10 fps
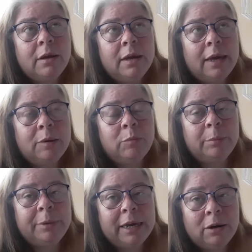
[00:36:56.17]
and we'll
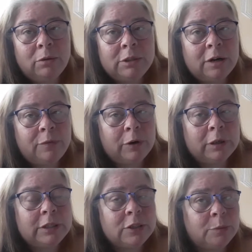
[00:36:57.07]
be at a hotel for at
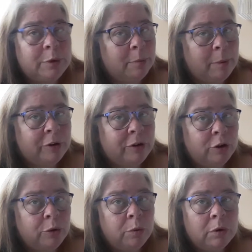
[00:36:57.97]
least a week, maybe
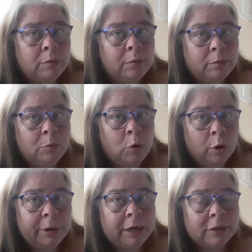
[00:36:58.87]
2 more,
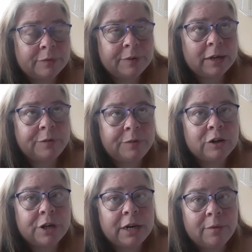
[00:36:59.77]
because I've got to
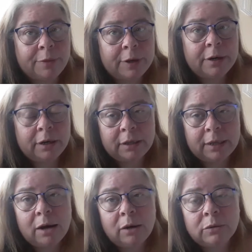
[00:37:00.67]
finish getting everything done at
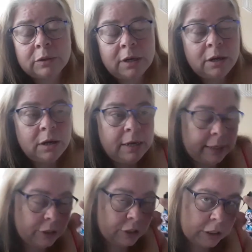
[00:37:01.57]
the house.
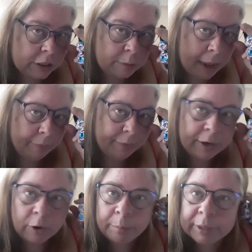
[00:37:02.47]
It's just about
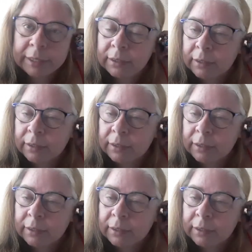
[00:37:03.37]
there, but